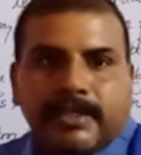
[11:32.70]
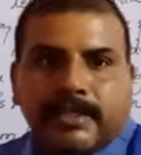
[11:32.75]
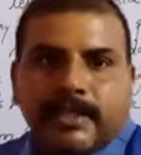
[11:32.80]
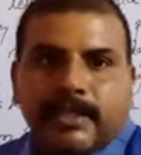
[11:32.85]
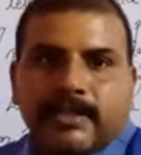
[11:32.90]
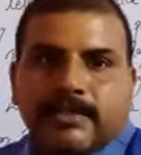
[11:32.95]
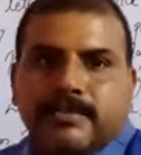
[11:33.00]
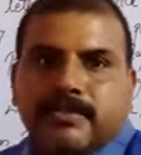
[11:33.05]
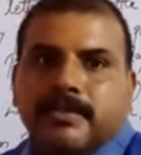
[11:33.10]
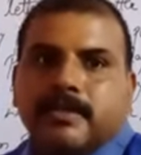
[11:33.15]

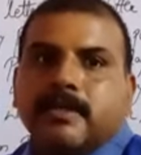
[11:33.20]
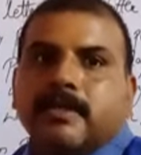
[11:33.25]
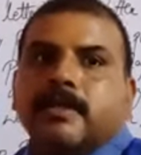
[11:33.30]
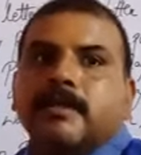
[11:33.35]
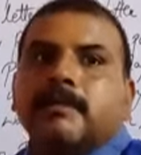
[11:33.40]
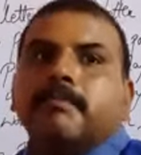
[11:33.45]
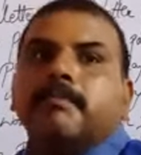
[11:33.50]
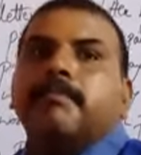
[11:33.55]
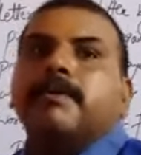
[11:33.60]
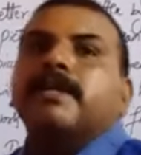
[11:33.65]
case
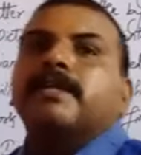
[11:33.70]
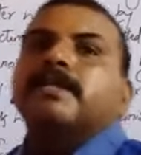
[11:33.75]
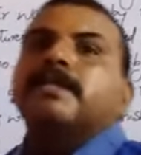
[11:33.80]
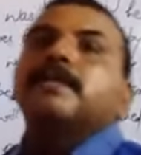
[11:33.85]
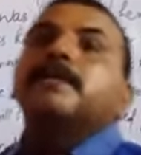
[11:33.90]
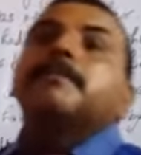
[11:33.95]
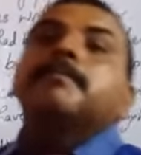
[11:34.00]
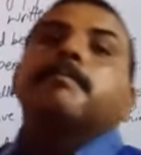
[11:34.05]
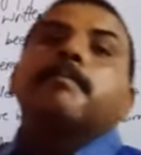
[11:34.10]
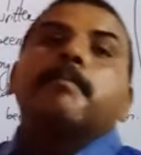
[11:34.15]
but
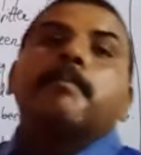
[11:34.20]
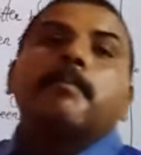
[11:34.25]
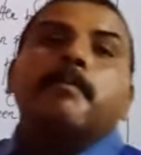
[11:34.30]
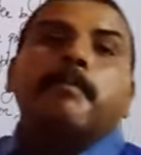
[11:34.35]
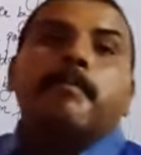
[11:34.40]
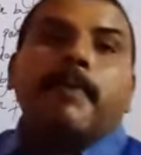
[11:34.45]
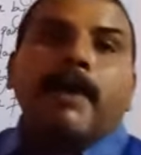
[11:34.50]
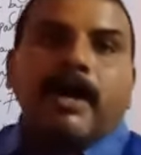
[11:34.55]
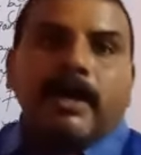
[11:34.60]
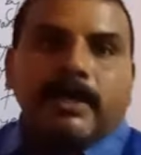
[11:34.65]
in
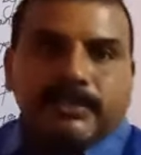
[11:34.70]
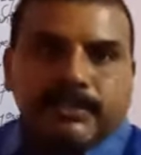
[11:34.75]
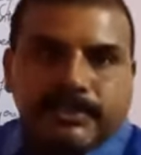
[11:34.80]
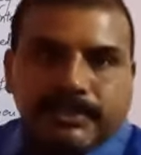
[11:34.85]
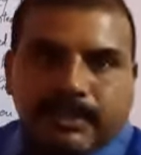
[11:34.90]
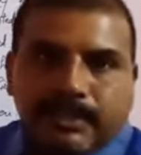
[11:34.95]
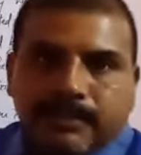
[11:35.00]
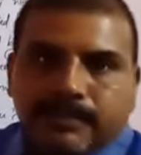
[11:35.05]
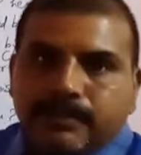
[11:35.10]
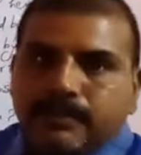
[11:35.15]
past
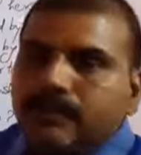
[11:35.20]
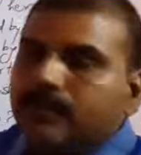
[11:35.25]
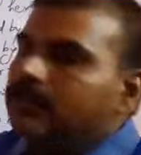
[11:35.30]
tense.